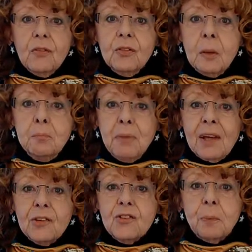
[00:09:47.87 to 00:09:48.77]
the
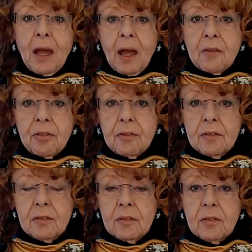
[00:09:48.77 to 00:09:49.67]
best path,
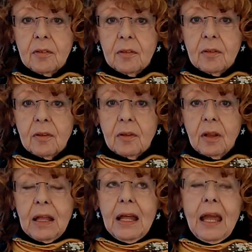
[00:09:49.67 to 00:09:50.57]

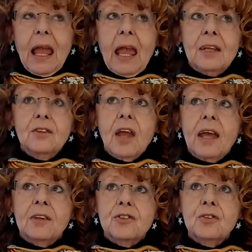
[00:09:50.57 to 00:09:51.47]
and
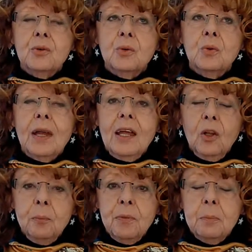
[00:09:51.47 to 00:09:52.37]
to
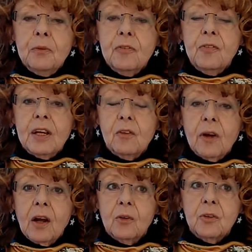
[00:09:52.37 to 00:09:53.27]
help people
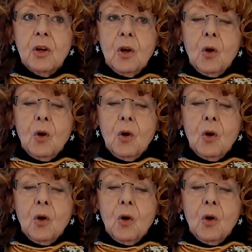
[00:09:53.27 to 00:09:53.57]
figure out